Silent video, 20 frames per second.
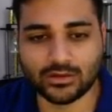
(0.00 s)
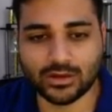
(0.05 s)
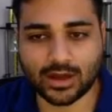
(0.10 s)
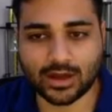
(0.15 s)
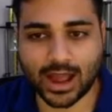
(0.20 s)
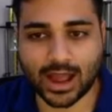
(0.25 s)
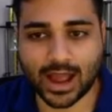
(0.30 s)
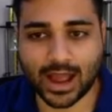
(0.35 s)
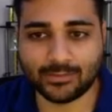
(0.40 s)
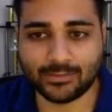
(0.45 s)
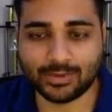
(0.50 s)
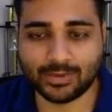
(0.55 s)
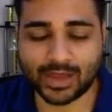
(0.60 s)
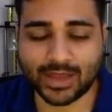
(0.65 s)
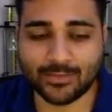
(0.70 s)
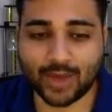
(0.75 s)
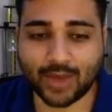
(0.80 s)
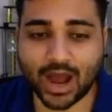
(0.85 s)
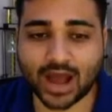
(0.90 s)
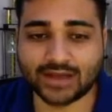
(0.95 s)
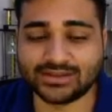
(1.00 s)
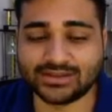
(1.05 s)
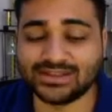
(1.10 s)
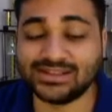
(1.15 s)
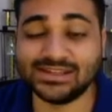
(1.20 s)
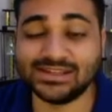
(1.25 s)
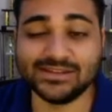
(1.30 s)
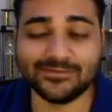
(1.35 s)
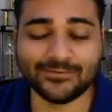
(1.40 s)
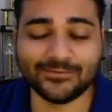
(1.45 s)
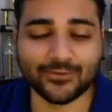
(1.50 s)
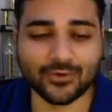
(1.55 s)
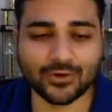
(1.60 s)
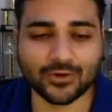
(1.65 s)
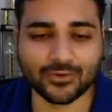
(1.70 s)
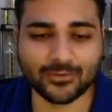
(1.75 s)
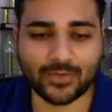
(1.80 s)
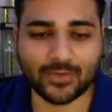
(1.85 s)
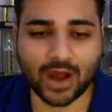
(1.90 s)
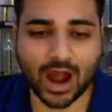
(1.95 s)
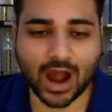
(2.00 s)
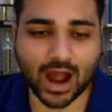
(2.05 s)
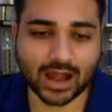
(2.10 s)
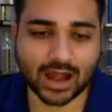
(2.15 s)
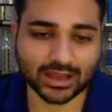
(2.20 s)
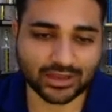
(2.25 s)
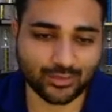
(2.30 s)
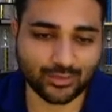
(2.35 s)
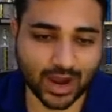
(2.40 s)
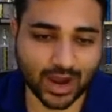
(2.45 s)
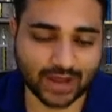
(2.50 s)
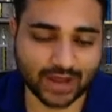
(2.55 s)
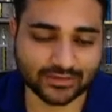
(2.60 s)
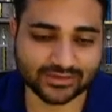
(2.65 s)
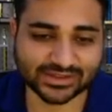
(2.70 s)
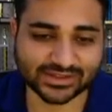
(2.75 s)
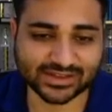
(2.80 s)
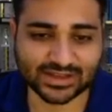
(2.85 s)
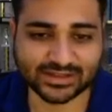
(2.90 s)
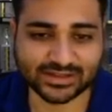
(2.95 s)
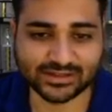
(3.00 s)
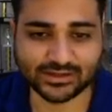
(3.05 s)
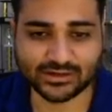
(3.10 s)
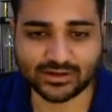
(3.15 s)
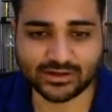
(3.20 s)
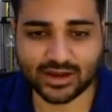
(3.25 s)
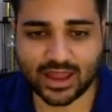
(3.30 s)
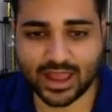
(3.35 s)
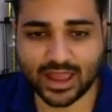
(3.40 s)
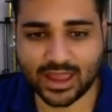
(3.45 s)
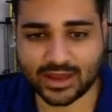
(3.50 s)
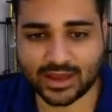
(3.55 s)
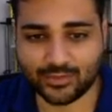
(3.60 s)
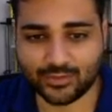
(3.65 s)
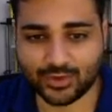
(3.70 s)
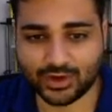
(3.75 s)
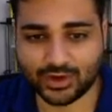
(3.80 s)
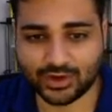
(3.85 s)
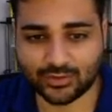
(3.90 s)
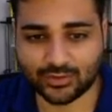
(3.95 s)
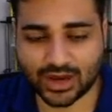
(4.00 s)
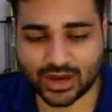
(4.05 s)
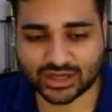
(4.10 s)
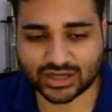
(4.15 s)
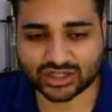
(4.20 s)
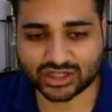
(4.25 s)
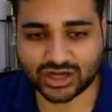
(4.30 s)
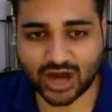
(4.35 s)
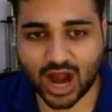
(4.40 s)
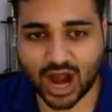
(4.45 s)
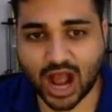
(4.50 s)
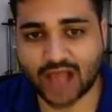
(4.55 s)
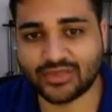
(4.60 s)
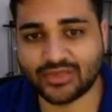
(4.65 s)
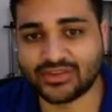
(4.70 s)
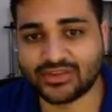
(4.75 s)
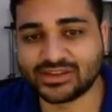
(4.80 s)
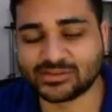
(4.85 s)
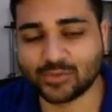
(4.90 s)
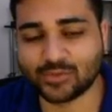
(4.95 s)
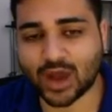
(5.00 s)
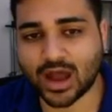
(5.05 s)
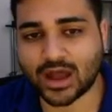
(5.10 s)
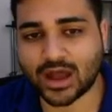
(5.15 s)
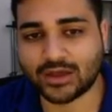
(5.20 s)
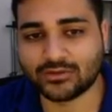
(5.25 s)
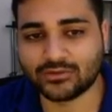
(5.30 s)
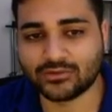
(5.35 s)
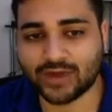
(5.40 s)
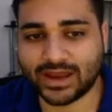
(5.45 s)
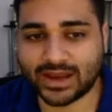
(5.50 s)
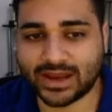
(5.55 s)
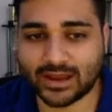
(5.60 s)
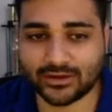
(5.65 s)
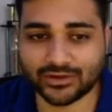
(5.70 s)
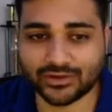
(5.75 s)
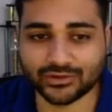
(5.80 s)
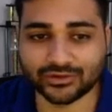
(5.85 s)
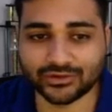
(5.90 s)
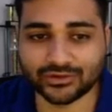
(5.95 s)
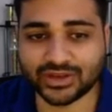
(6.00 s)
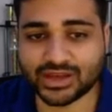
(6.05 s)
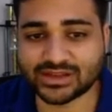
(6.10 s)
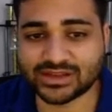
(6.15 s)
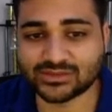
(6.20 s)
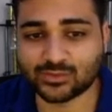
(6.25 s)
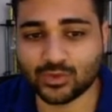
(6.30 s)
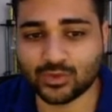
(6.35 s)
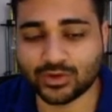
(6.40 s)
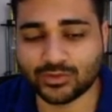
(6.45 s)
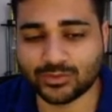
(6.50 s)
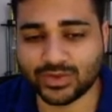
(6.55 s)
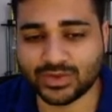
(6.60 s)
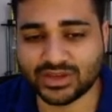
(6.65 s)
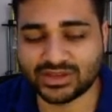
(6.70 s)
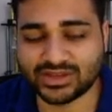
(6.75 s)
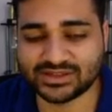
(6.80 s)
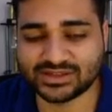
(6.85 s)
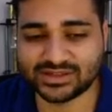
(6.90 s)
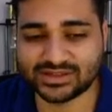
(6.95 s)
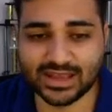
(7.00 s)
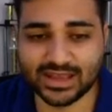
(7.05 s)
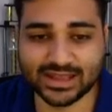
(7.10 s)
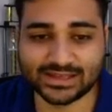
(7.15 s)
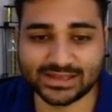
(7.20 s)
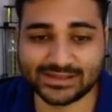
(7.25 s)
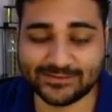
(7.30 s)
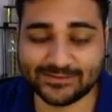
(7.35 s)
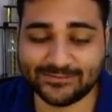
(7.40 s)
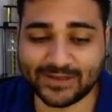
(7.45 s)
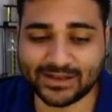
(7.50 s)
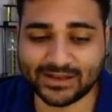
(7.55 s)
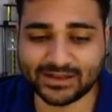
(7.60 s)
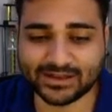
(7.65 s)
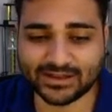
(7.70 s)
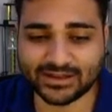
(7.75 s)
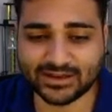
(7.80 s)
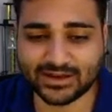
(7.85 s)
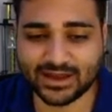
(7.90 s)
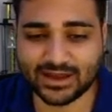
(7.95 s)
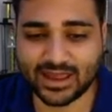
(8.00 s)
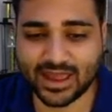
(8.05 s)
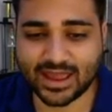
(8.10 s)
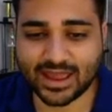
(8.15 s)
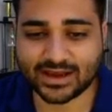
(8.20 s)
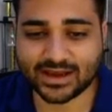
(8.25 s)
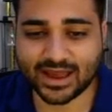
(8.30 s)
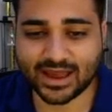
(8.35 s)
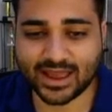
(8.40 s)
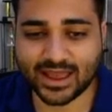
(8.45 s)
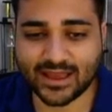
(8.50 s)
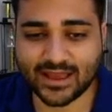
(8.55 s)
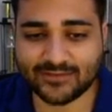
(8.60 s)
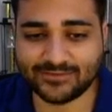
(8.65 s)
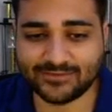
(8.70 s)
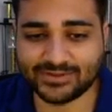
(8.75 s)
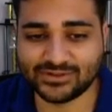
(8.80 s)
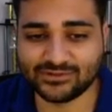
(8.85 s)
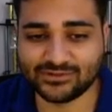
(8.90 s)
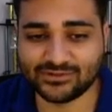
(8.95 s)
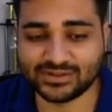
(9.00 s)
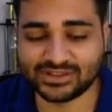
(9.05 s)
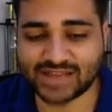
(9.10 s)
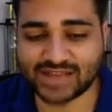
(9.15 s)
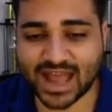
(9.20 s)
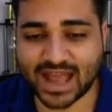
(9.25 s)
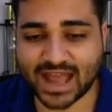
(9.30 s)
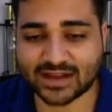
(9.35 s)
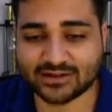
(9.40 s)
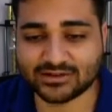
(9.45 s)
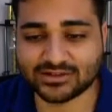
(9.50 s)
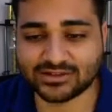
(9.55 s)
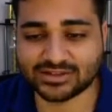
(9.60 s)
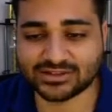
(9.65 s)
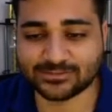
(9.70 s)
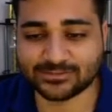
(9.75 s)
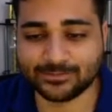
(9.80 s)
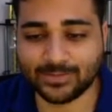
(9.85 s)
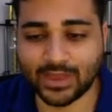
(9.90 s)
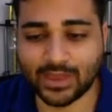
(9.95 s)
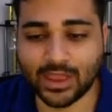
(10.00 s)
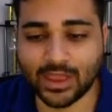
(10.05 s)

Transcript: I play pawn to d4, occupying the center and putting pressure on this pawn. Right now he only has one piece defending it, and I have two attackers.